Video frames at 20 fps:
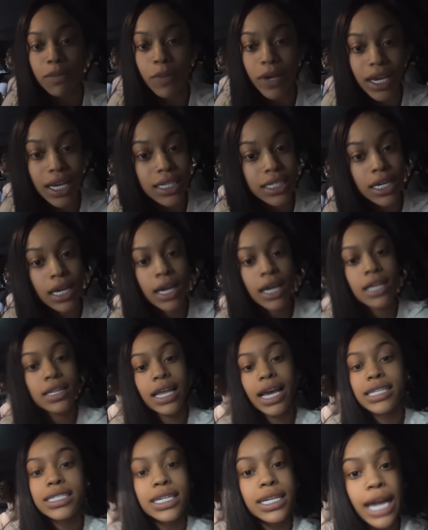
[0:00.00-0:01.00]
me, bitch.
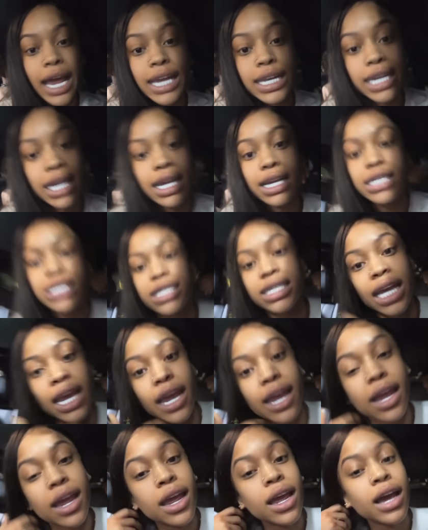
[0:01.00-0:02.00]
That shit ain't did
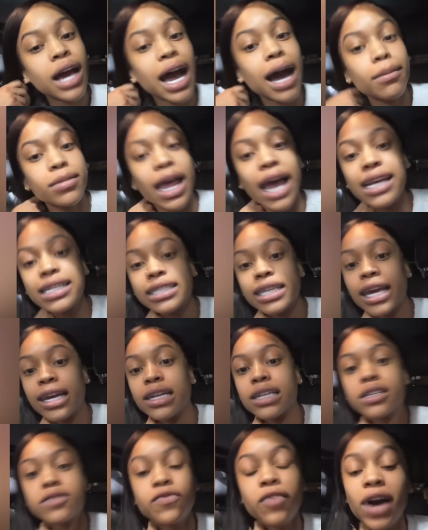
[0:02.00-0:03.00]
shit. I'm light
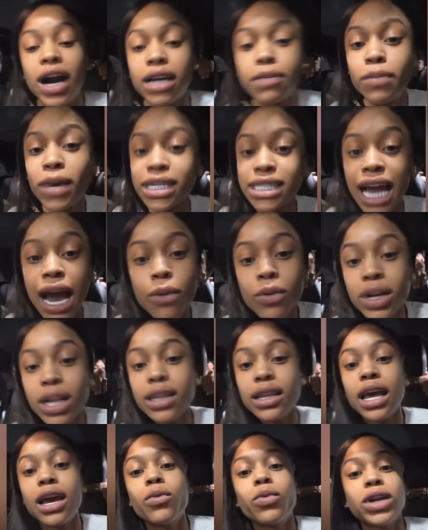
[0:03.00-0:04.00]
skinned as fuck.
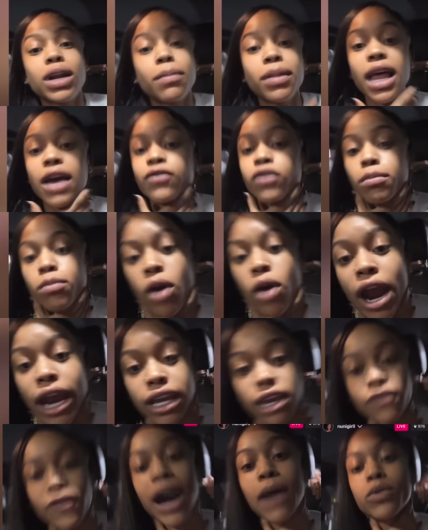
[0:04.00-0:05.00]
It would have left a
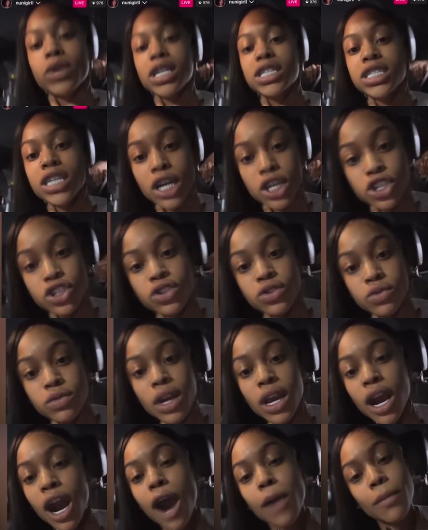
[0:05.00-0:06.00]
mark if I would have touched you.
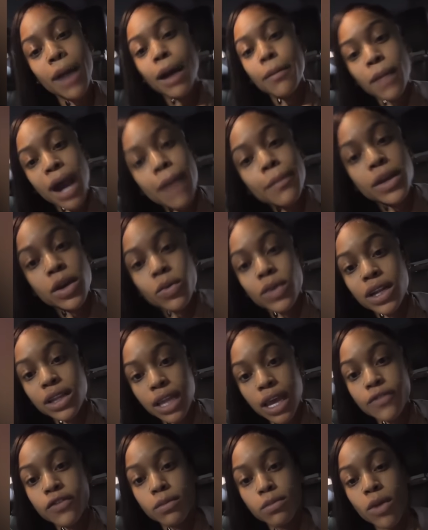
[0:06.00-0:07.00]
On my mama, it would
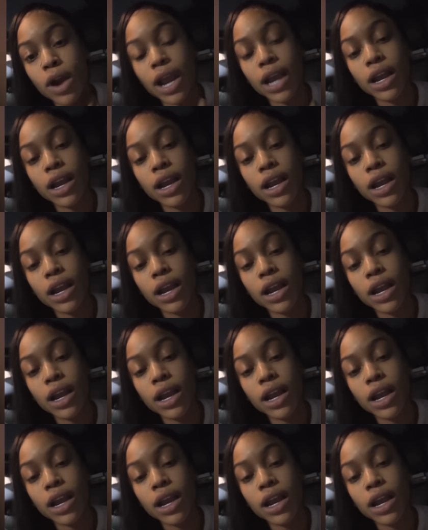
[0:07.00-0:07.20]
have left a